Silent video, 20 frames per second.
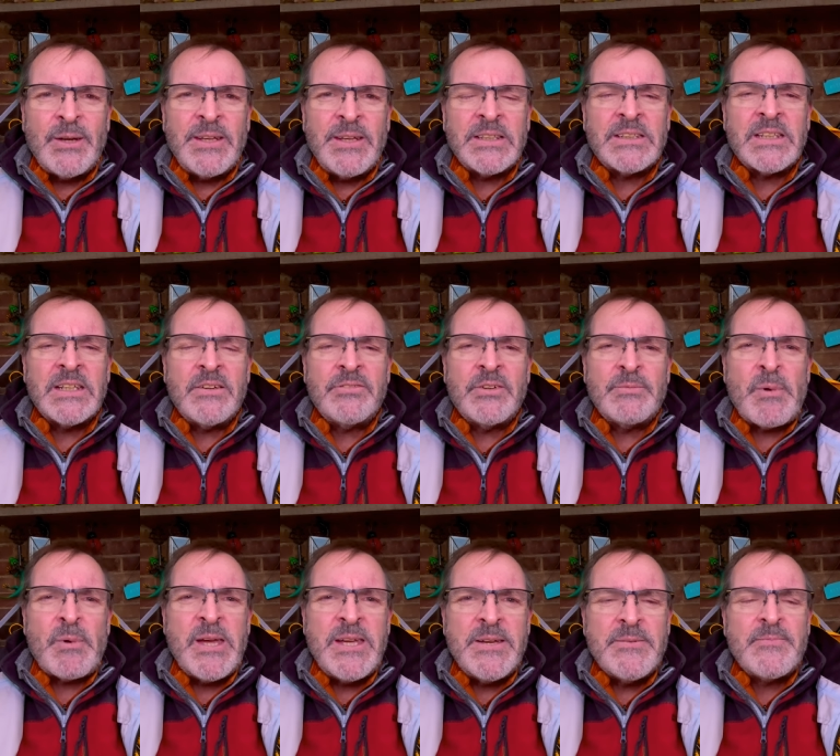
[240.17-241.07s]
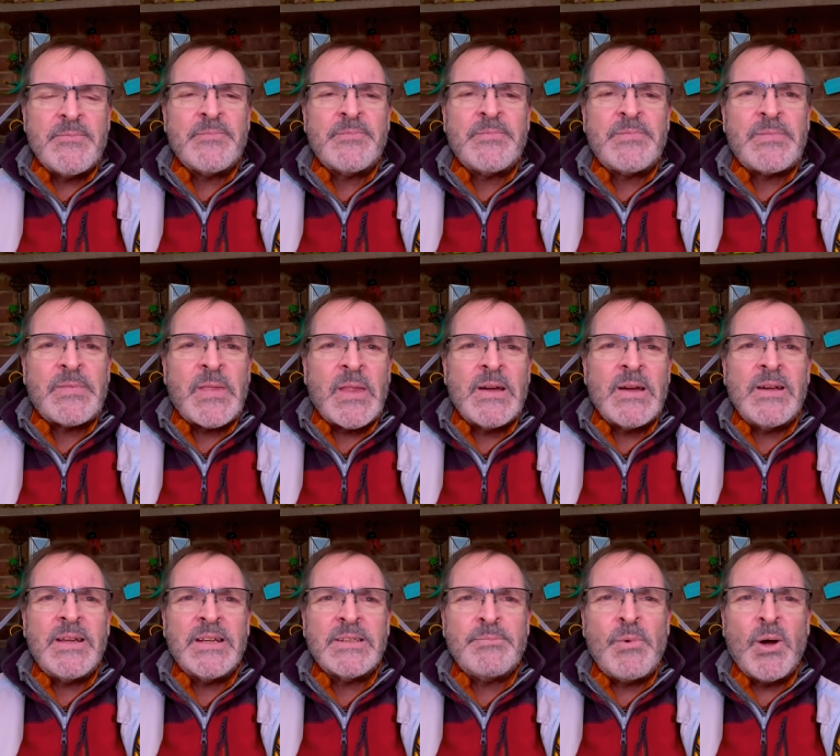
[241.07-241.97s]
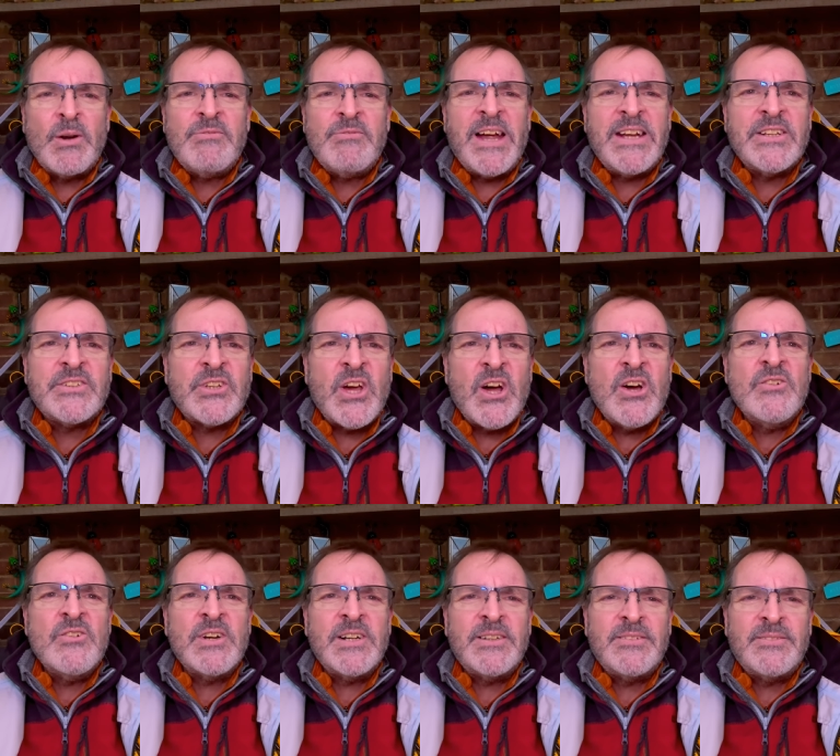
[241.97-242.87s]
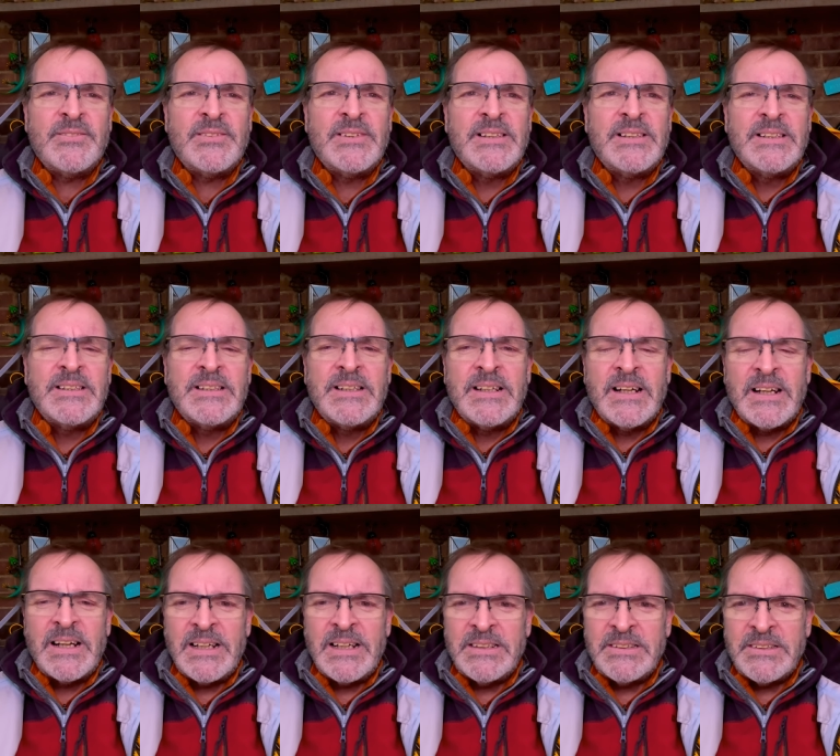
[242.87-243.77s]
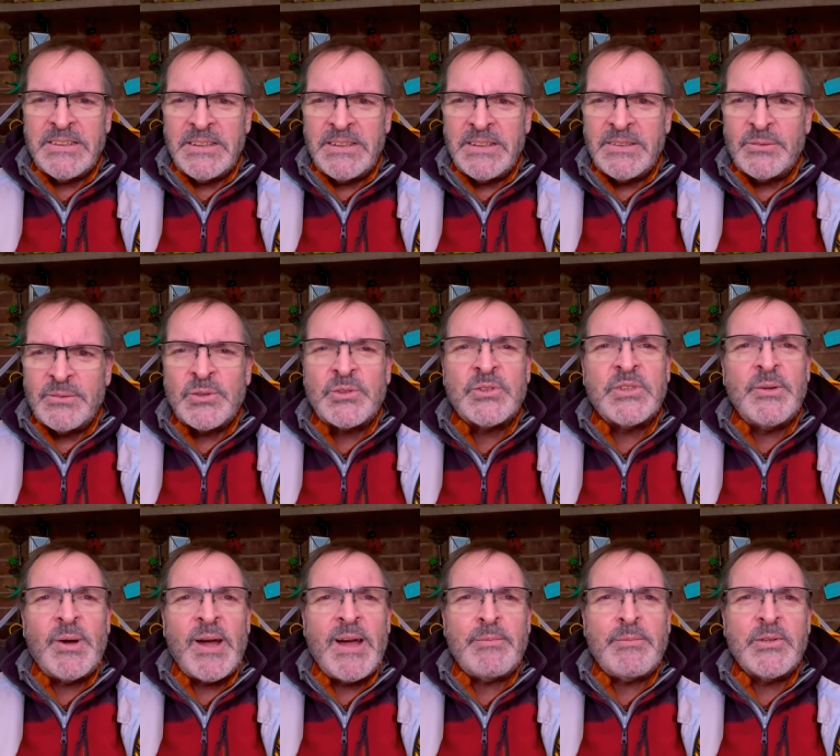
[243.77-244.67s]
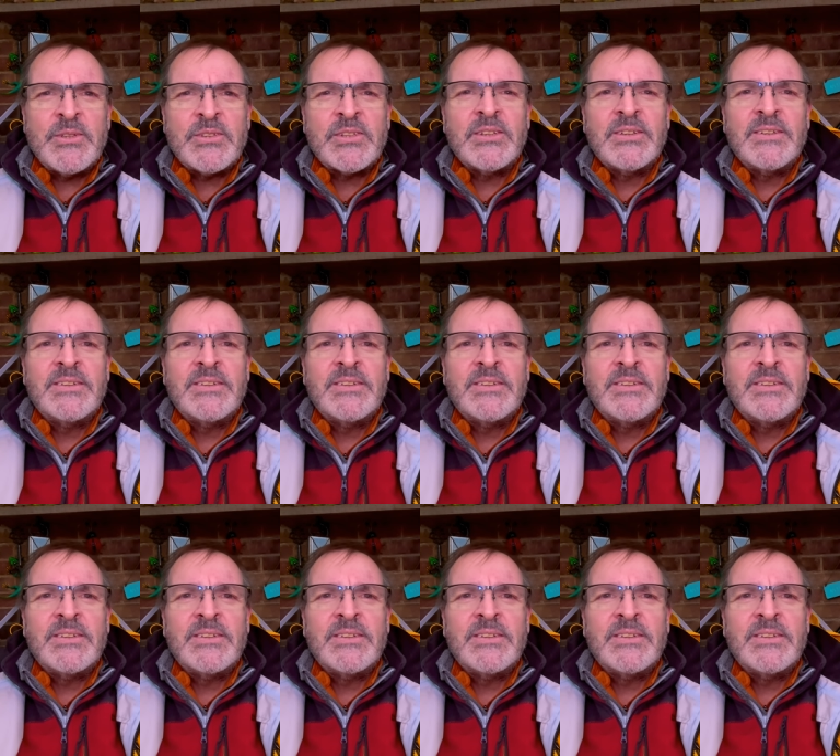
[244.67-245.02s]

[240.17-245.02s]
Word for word: that's enough of me. Uh, that's my rant over, and uh, we'll see what happens.